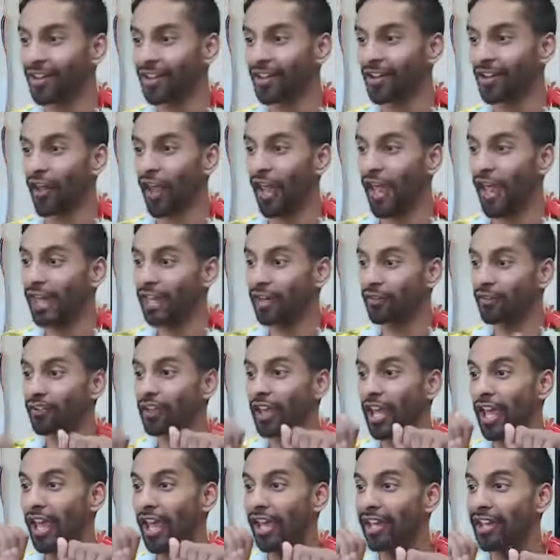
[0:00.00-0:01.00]
So 8 for
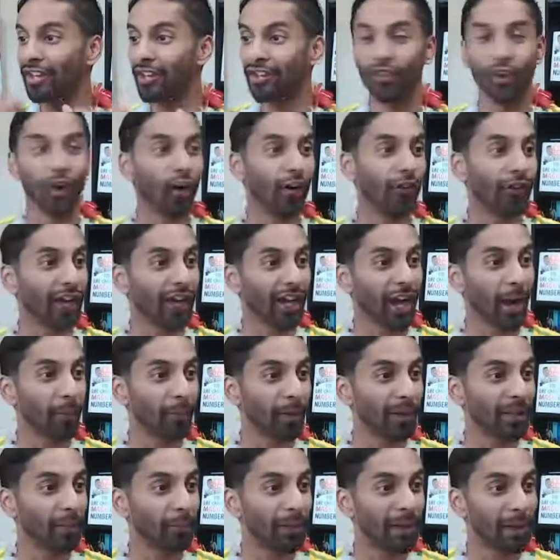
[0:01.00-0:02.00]
the age of a
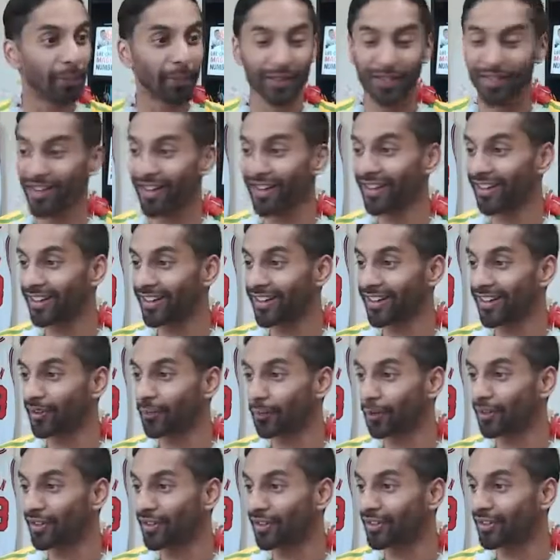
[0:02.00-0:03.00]
couple of the people tonight. Yeah,
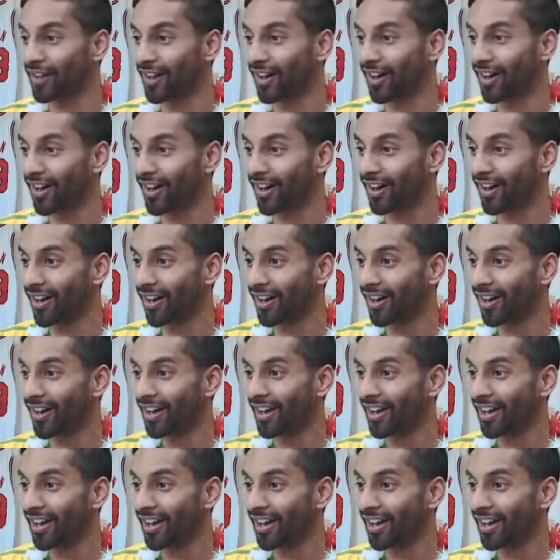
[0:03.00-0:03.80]
was it Zaha?